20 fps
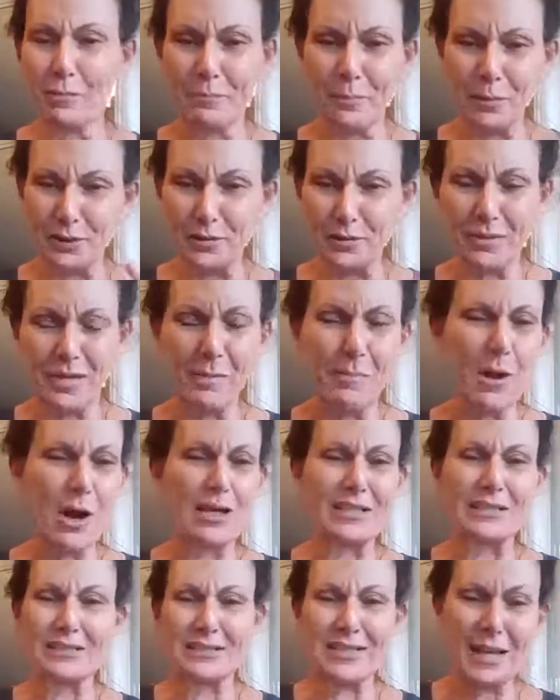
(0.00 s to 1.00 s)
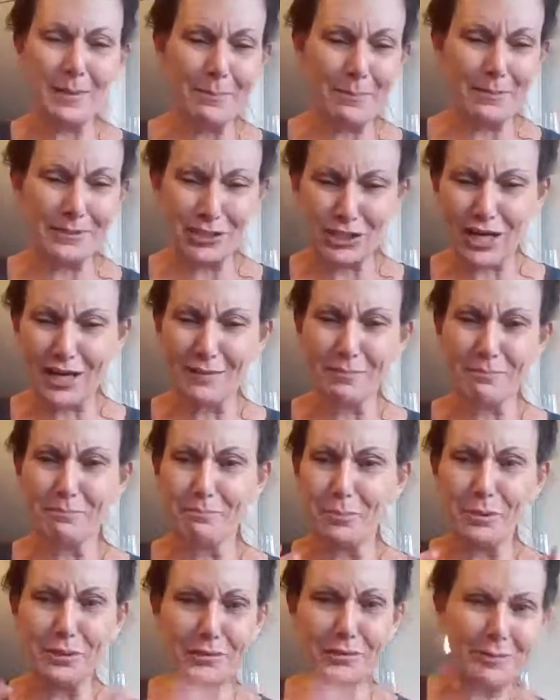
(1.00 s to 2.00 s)
put them in a box, tape it shut,
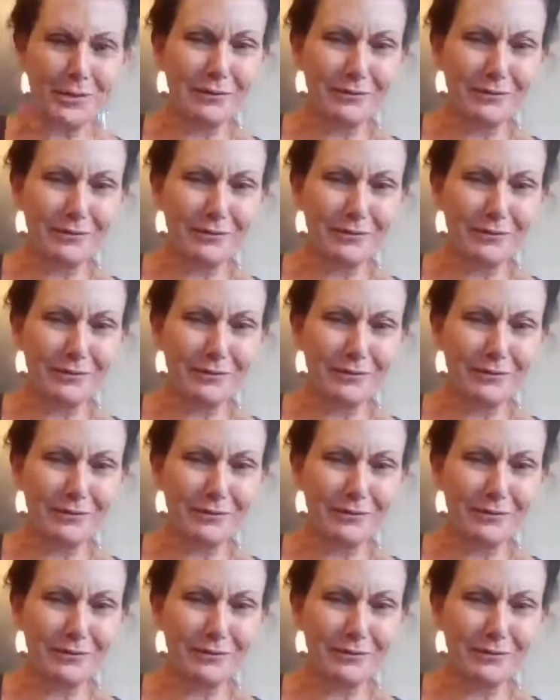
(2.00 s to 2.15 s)
and put them